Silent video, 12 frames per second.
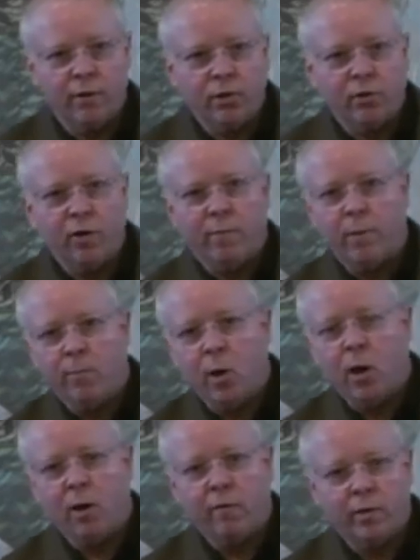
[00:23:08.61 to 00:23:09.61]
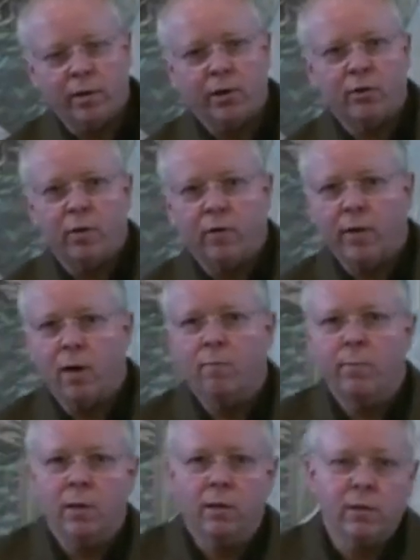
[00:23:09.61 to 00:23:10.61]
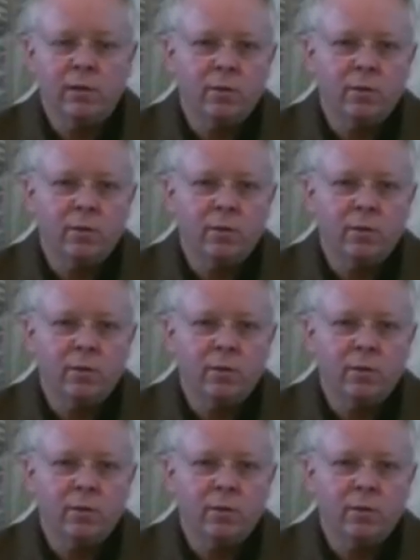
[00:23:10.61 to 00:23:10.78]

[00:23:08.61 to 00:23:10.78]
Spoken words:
that you have been part of, and that you have helped build and